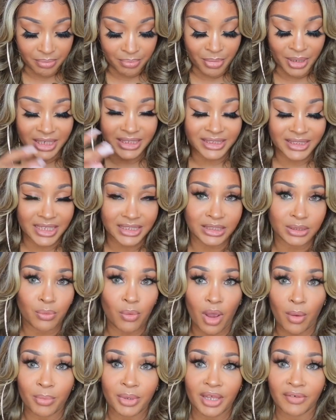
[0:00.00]
but it says it
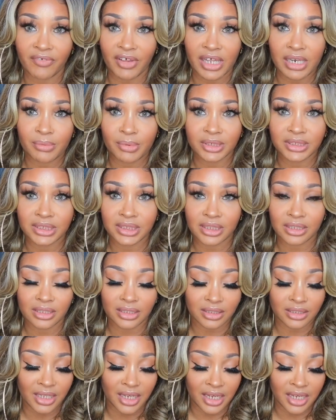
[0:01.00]
won't be available
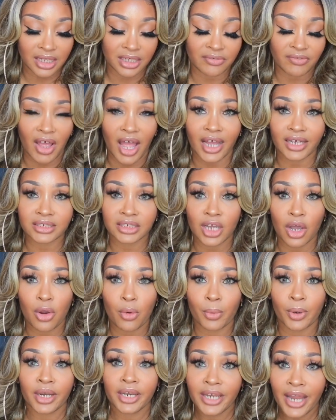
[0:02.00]
to the end of
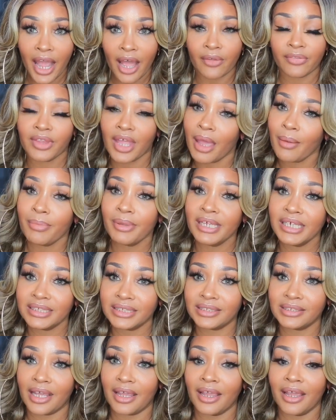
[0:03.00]
October. Now, that being
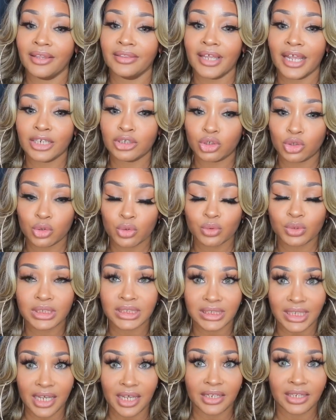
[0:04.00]
said, they do
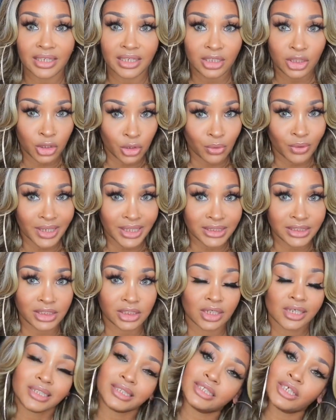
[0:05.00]
send units
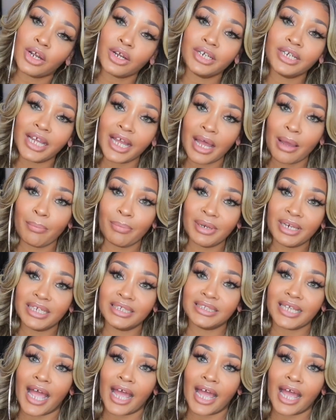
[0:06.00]
to certain companies.